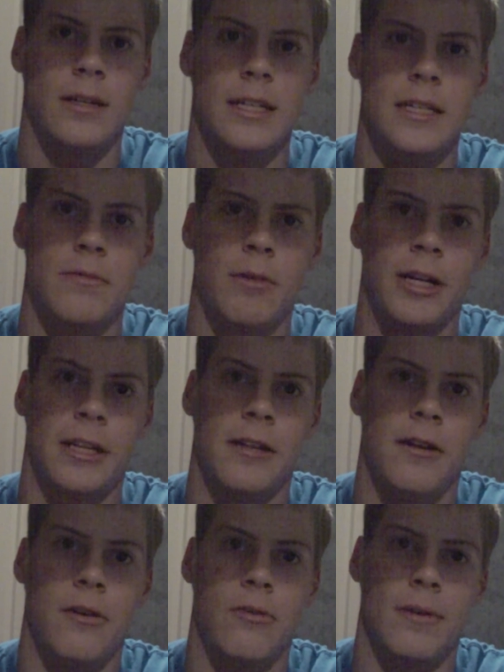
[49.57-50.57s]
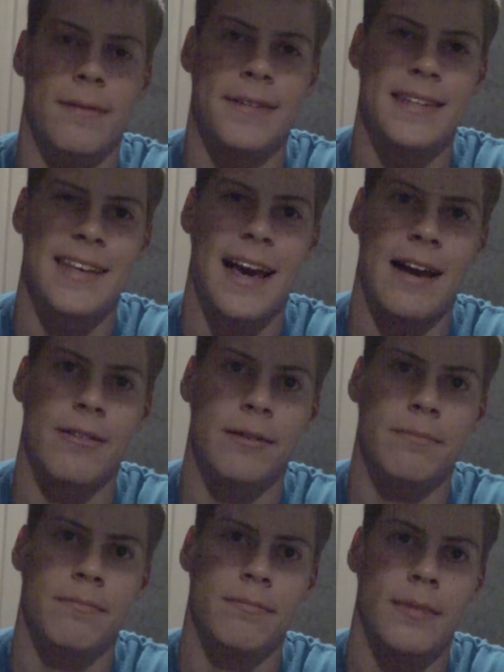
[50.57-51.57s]
He's wanting to know if
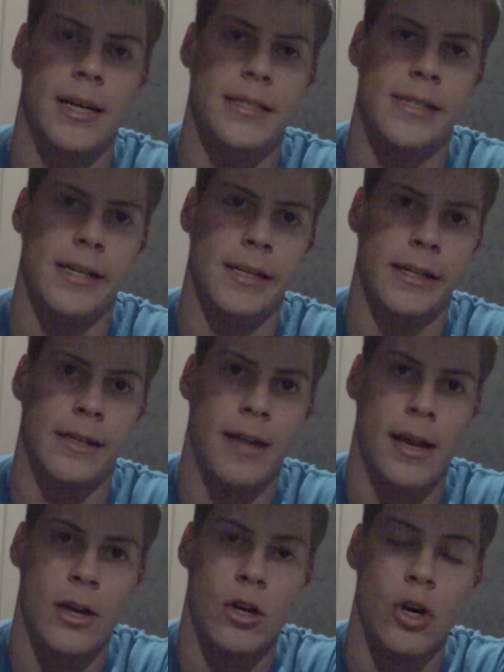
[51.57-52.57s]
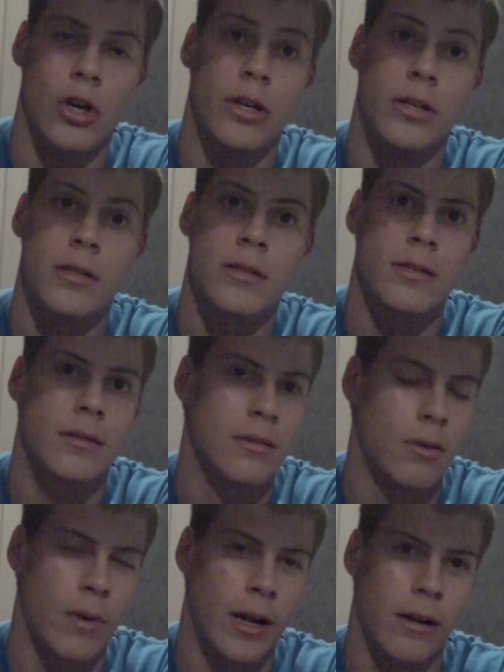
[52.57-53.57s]
Skyrim has any like hoods
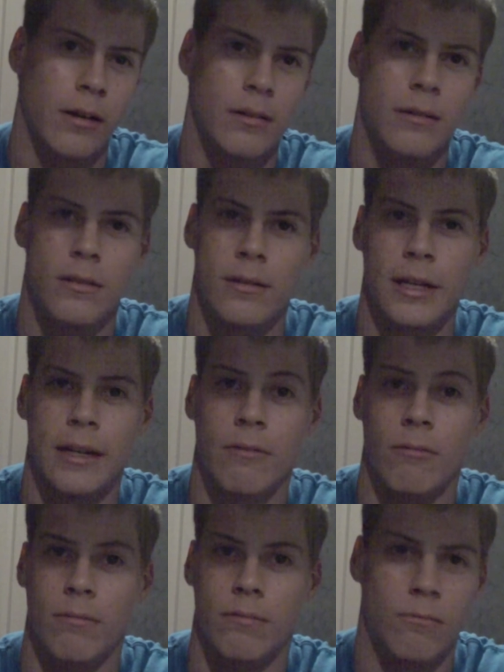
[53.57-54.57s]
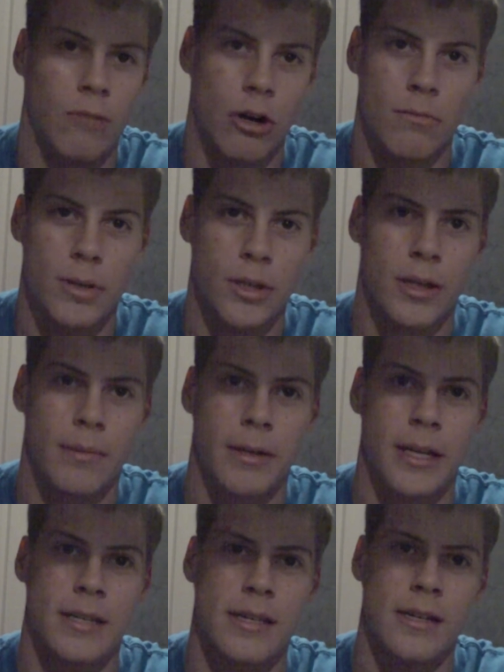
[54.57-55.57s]
to wear, like a robe hood, I'm
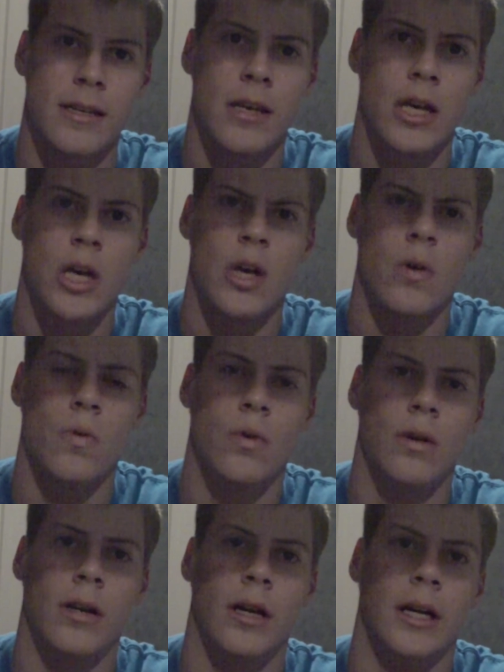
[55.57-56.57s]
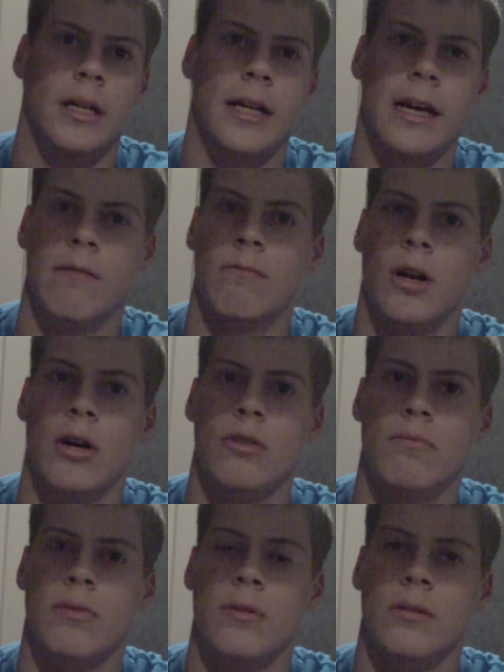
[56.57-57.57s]
guessing, or like a
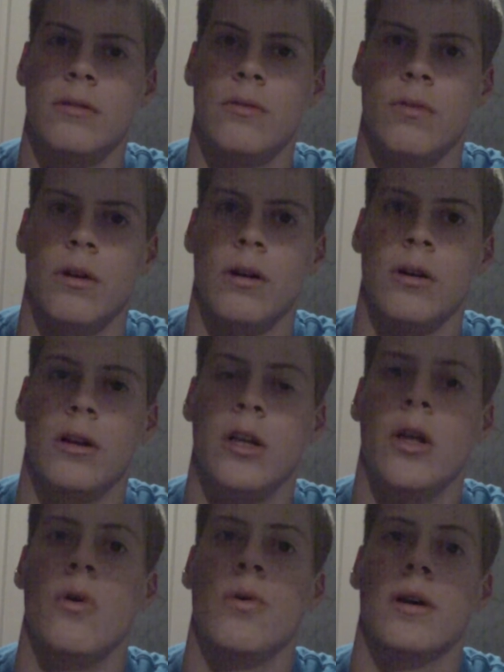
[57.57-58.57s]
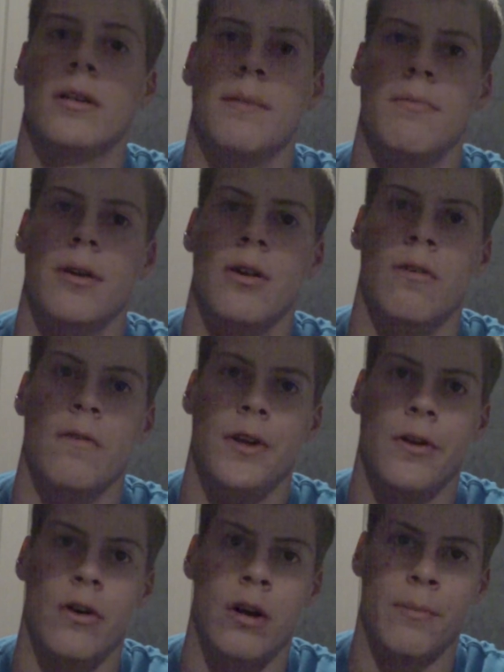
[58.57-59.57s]
robe or cloak to put over
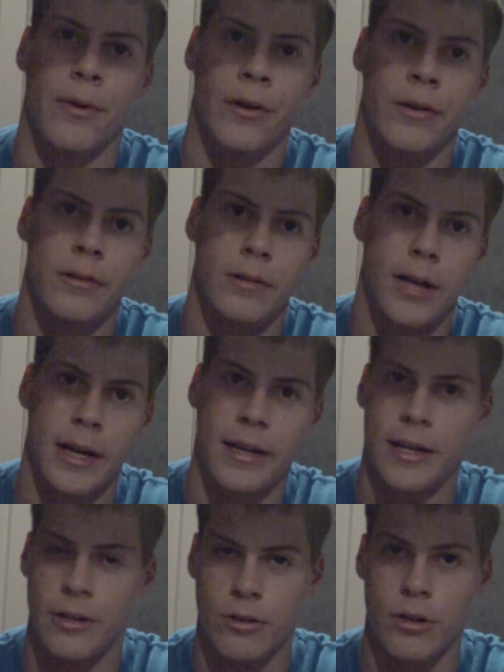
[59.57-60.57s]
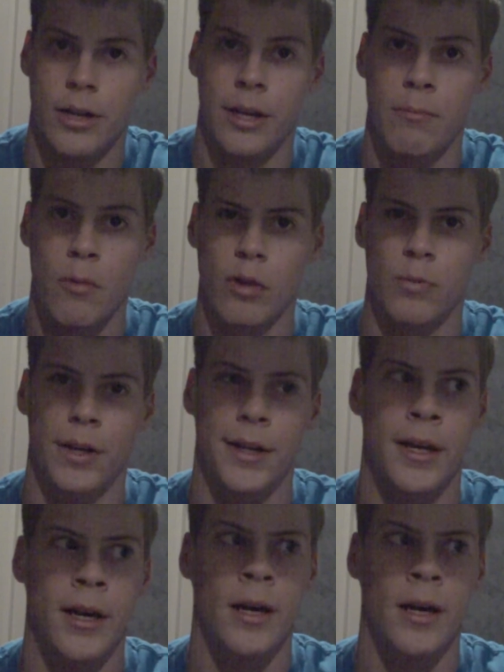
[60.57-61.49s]
your armor, kind of like you could in Morrowind.